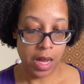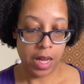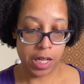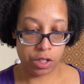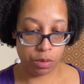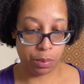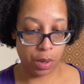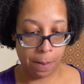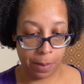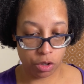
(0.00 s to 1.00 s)
is to
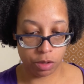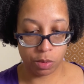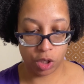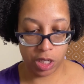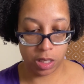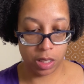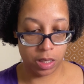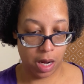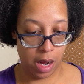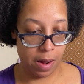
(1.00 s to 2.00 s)
print multiple sheets at a
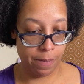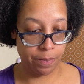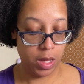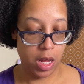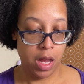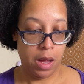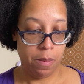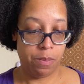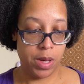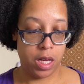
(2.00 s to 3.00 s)
time,
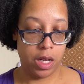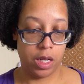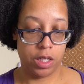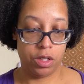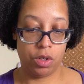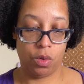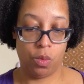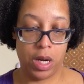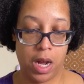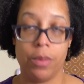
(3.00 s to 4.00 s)
because
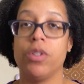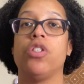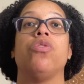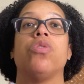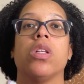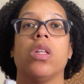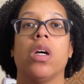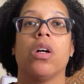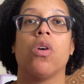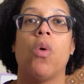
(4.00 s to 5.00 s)
when I was using
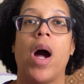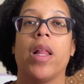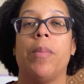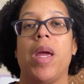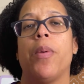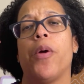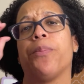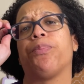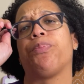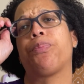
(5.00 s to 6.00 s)
the koala paper,
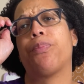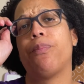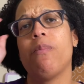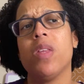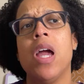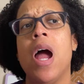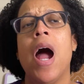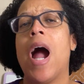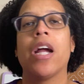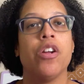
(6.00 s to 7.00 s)

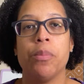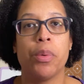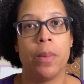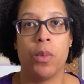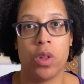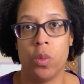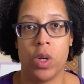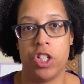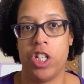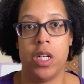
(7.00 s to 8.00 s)
I couldn't print more than
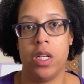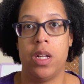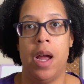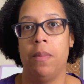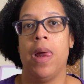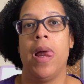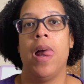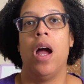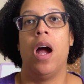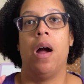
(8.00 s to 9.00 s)
one sheet at a time.
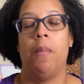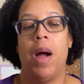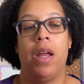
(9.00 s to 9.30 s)
I